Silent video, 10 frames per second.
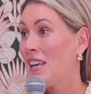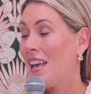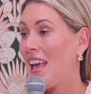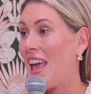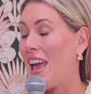
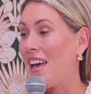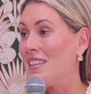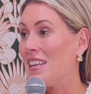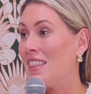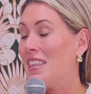Yes.
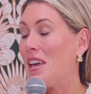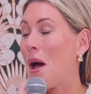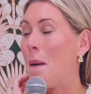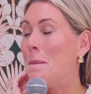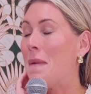And the
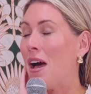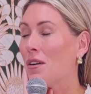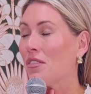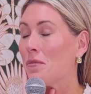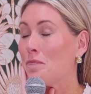
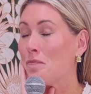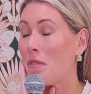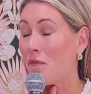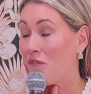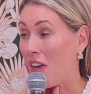the